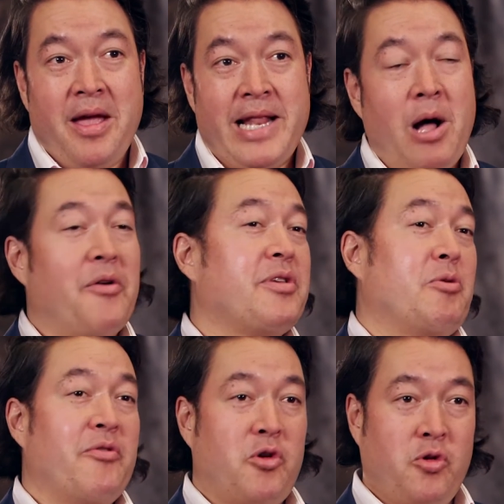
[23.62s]
Now all of a
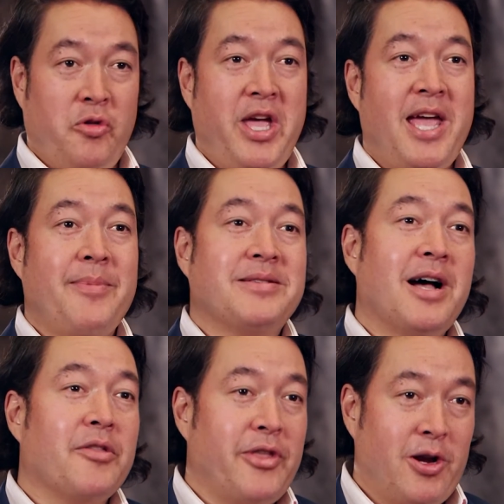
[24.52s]
sudden we have a cool name, it's
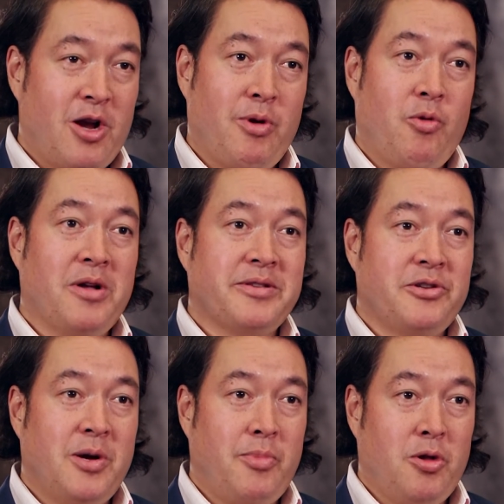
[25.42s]
out there, and everybody wants to
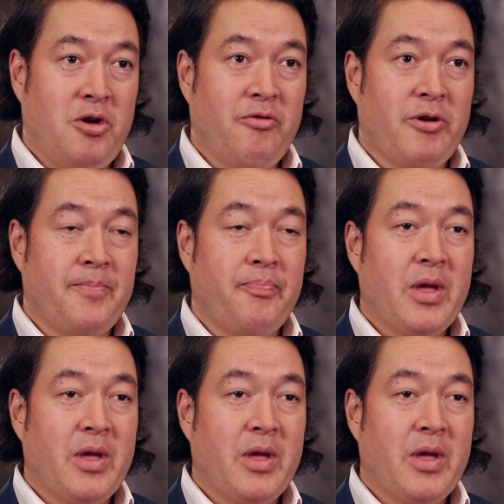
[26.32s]
jump all over it.